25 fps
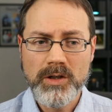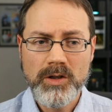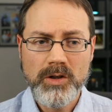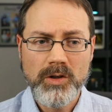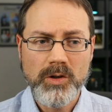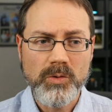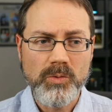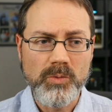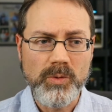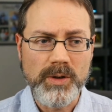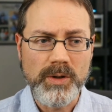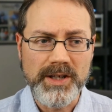
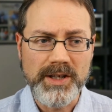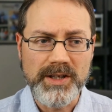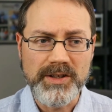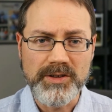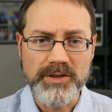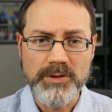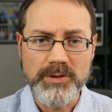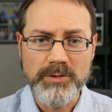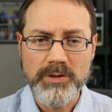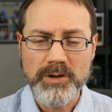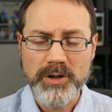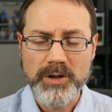when
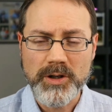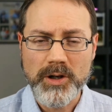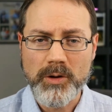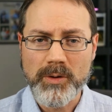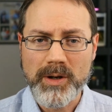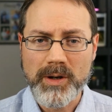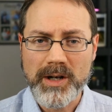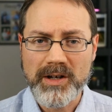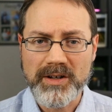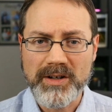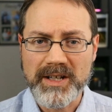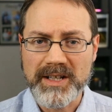you can
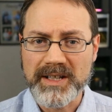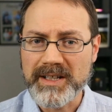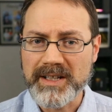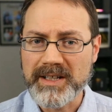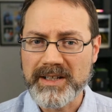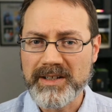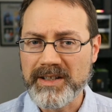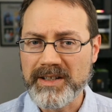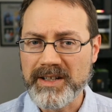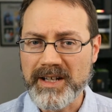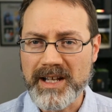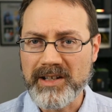go out and
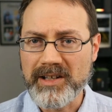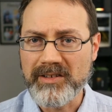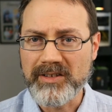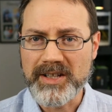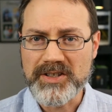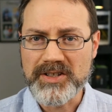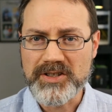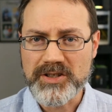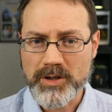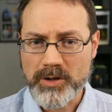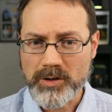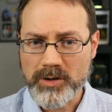get an
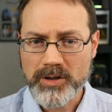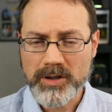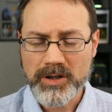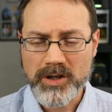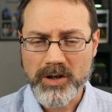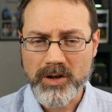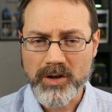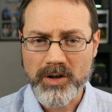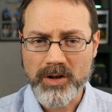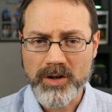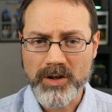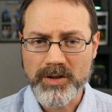LHR
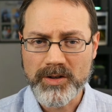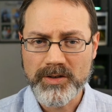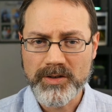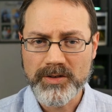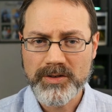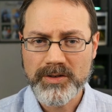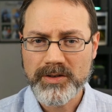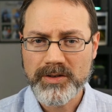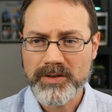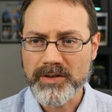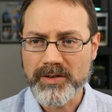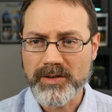card
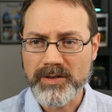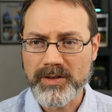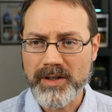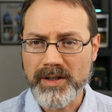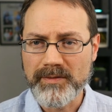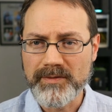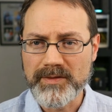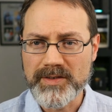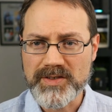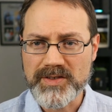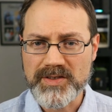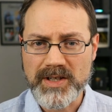
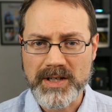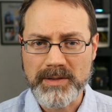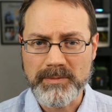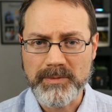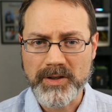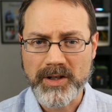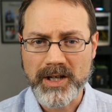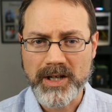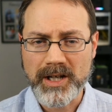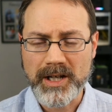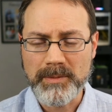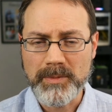of the same
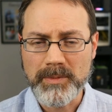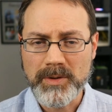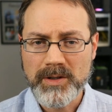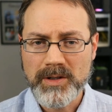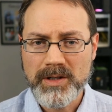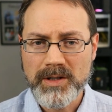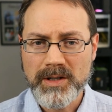type